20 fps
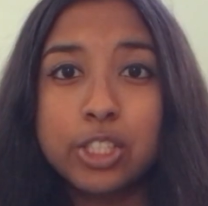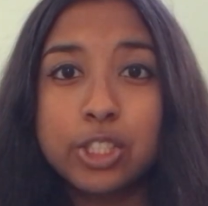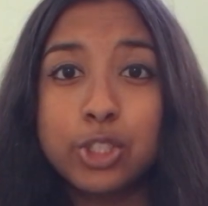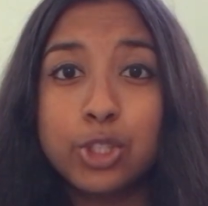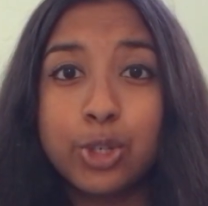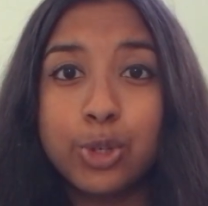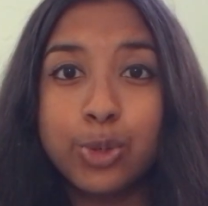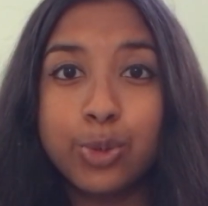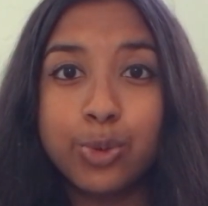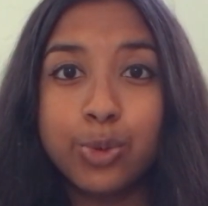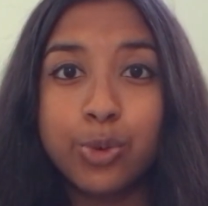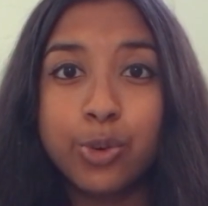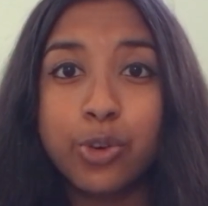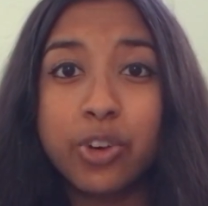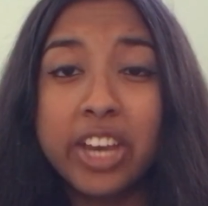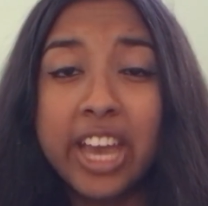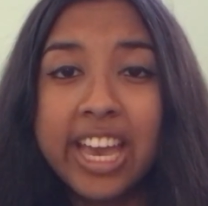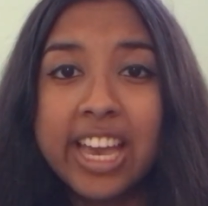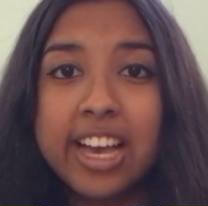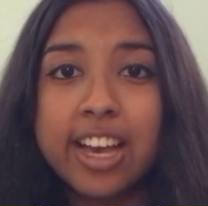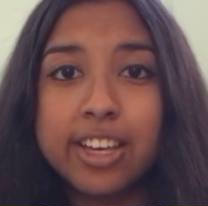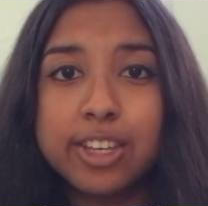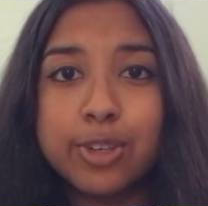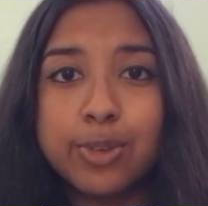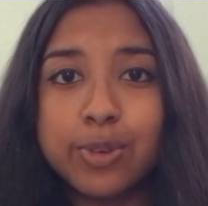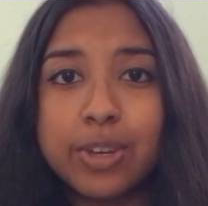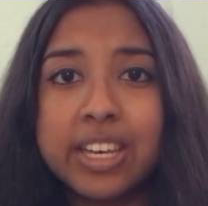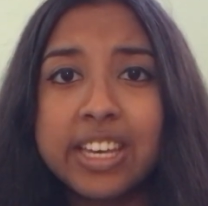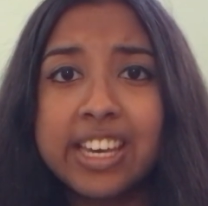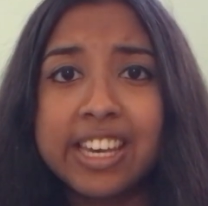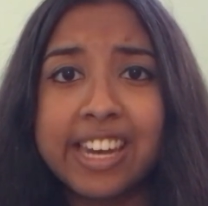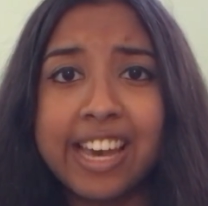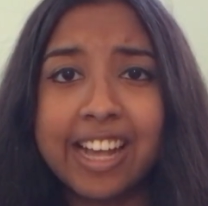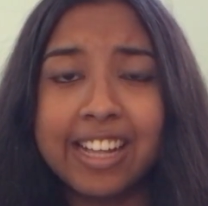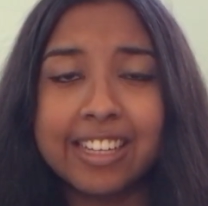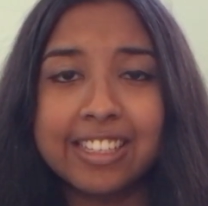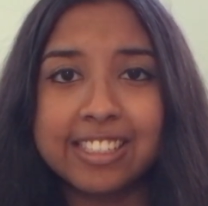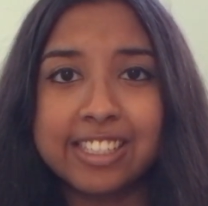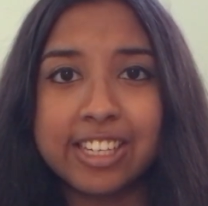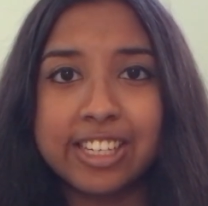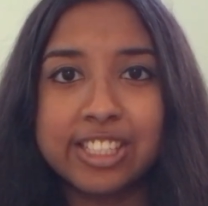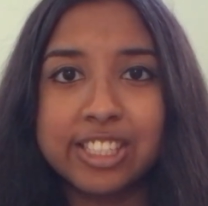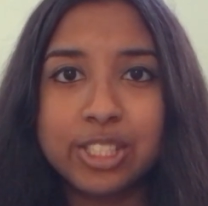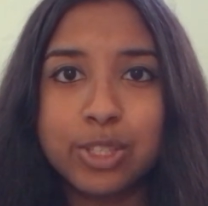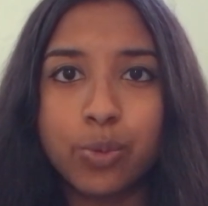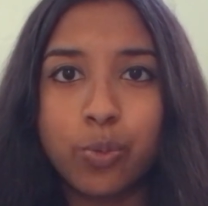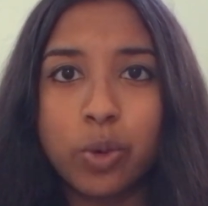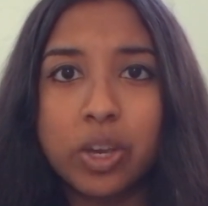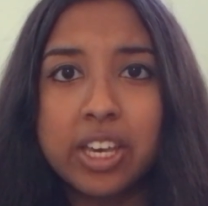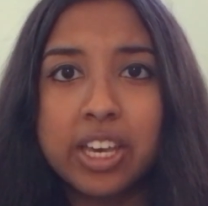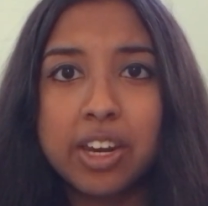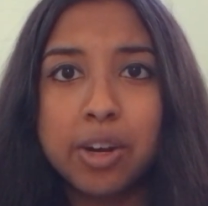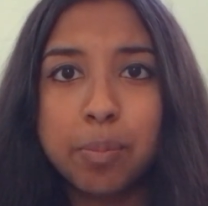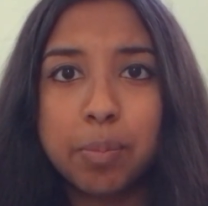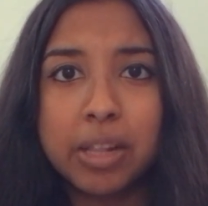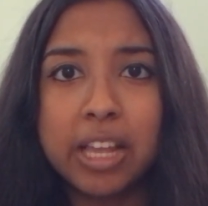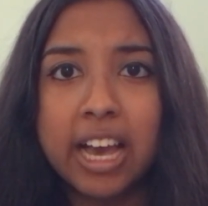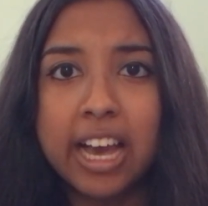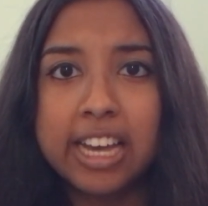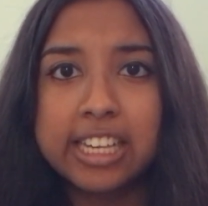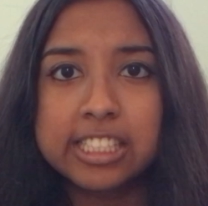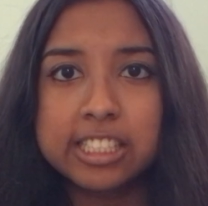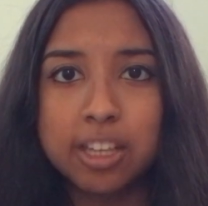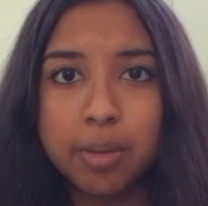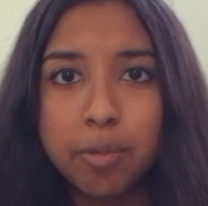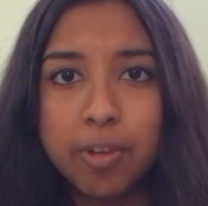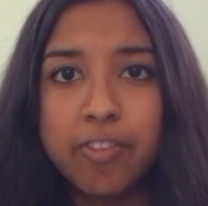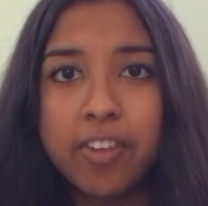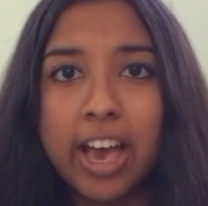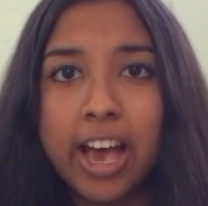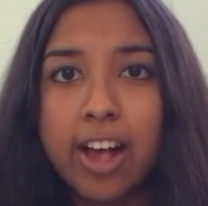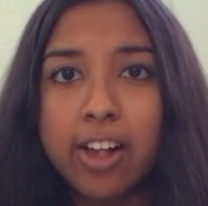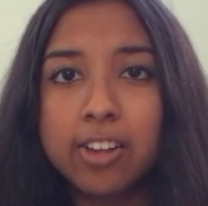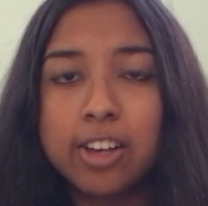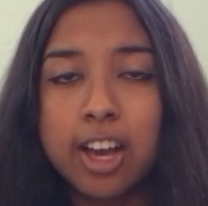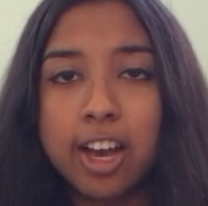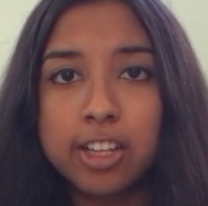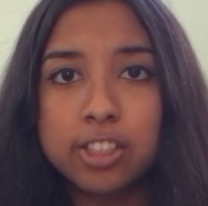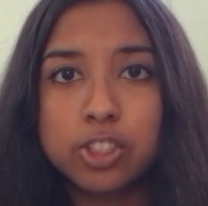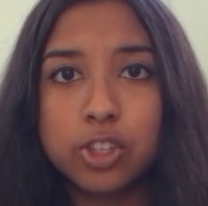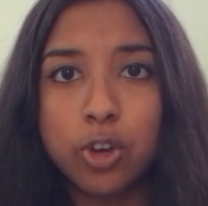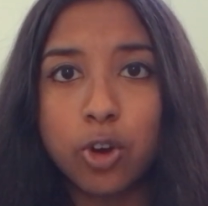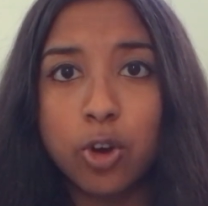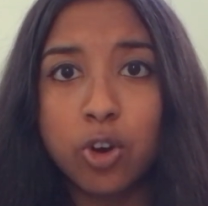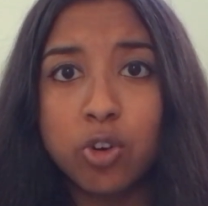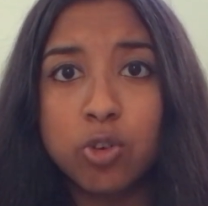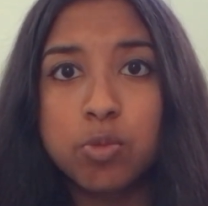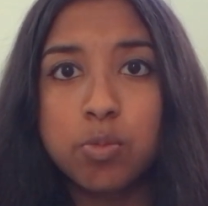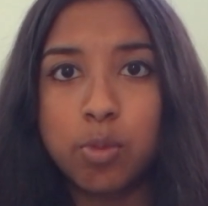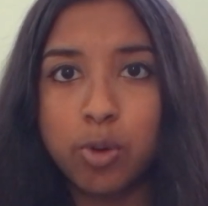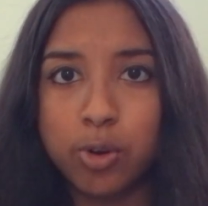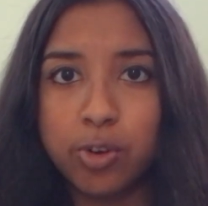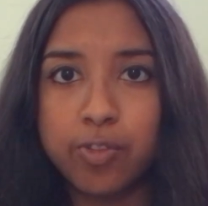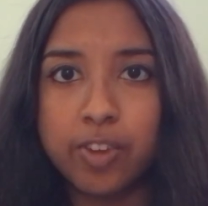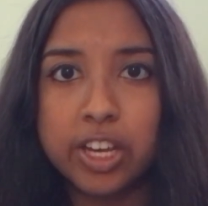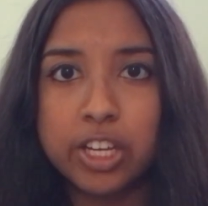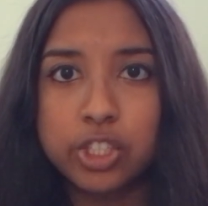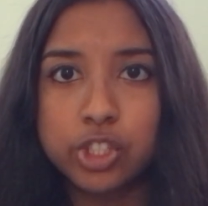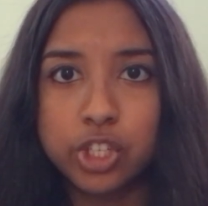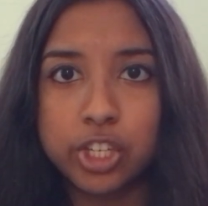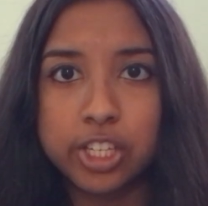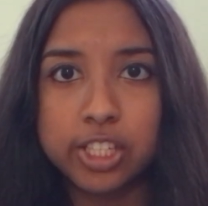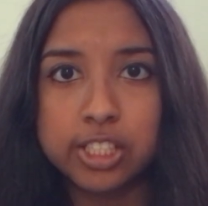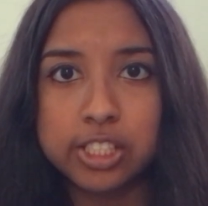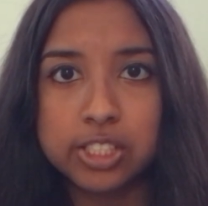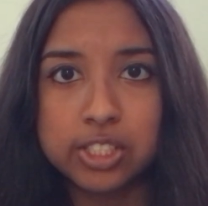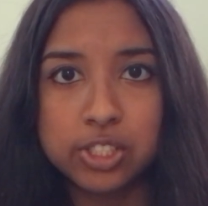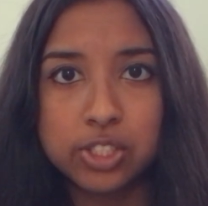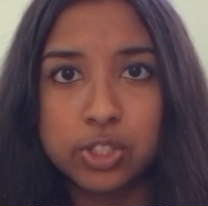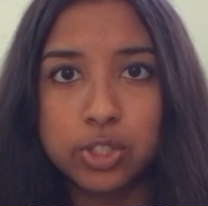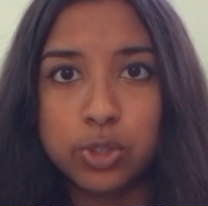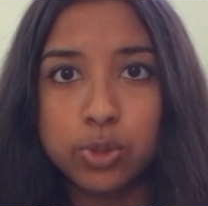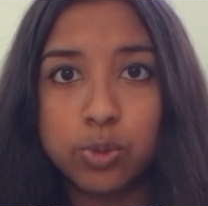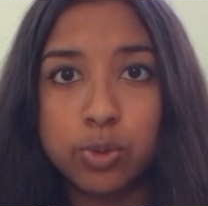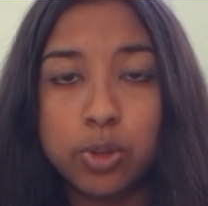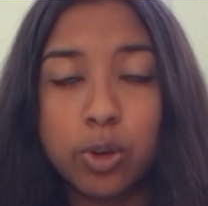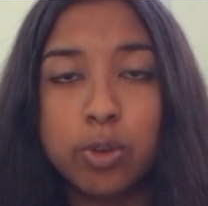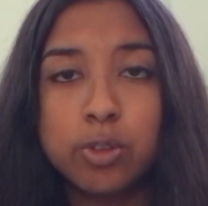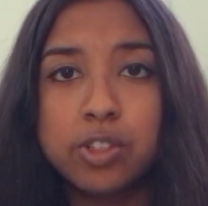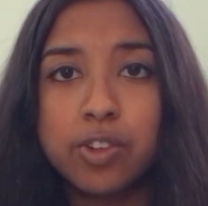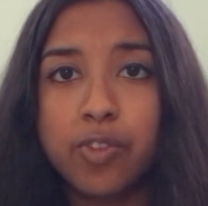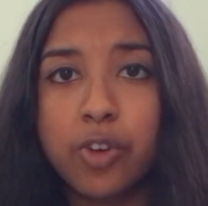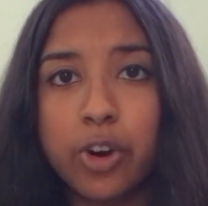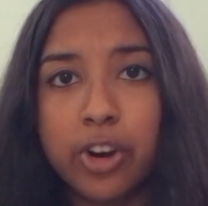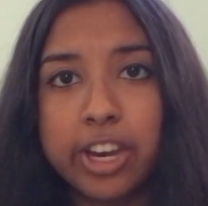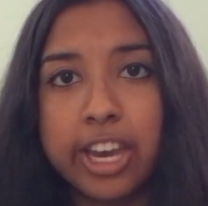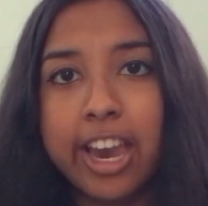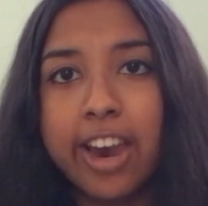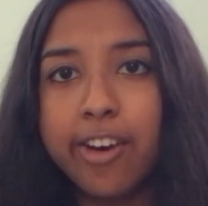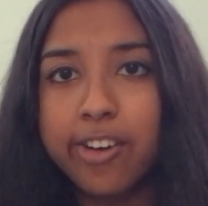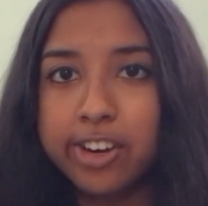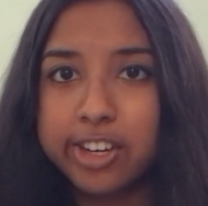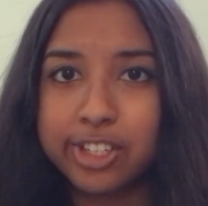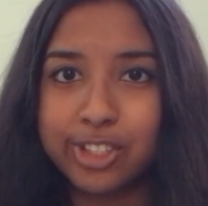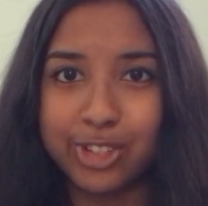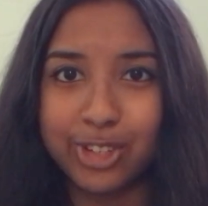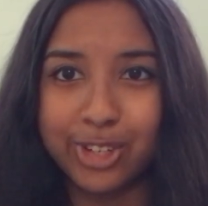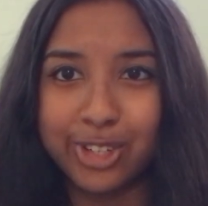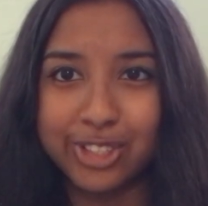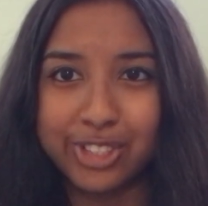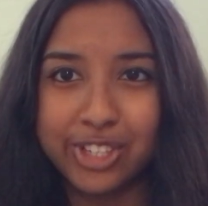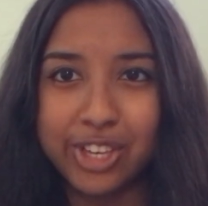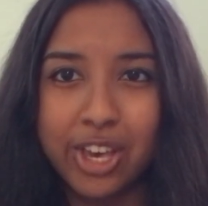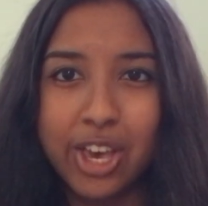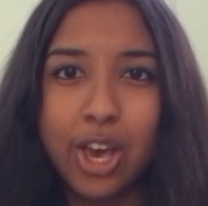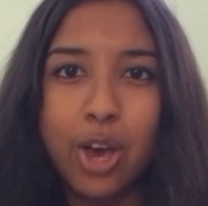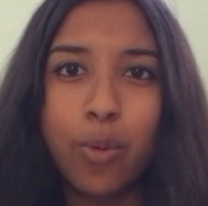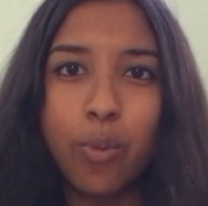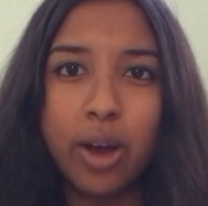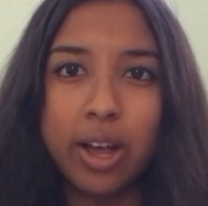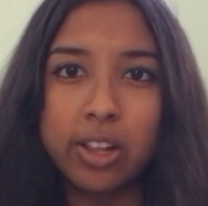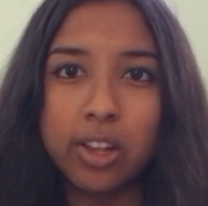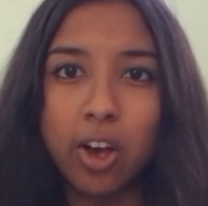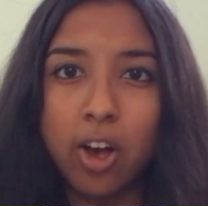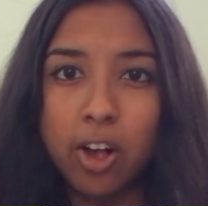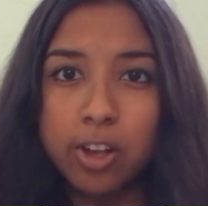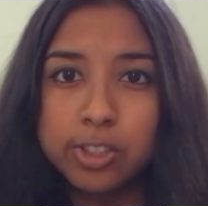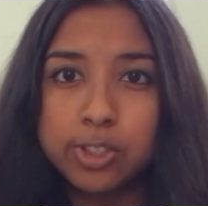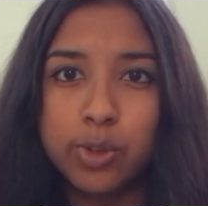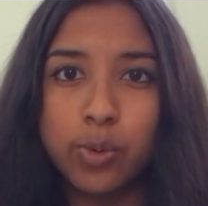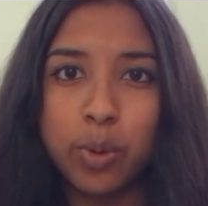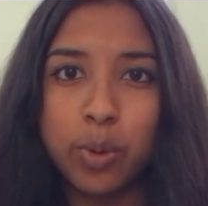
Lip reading: To create a unique analysis, we can apply some of Alcott's own motivations to those of her characters, while also